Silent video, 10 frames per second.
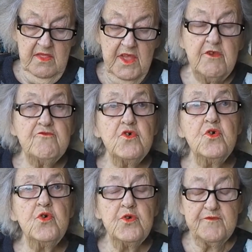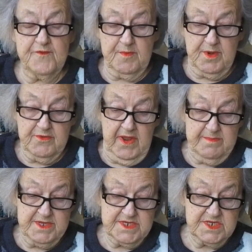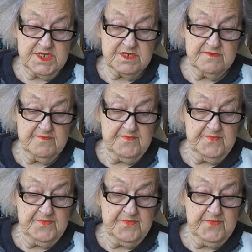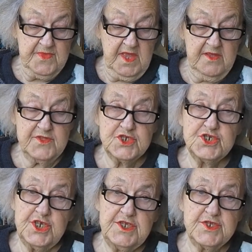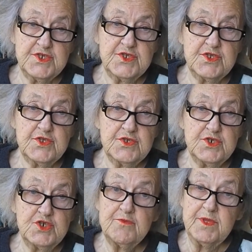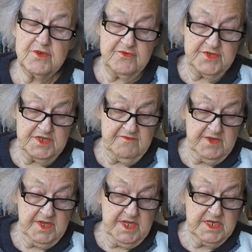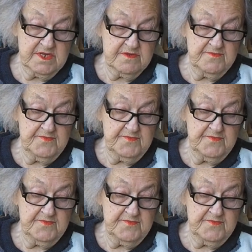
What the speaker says: They roared for Barabbas and that Jesus should be crucified,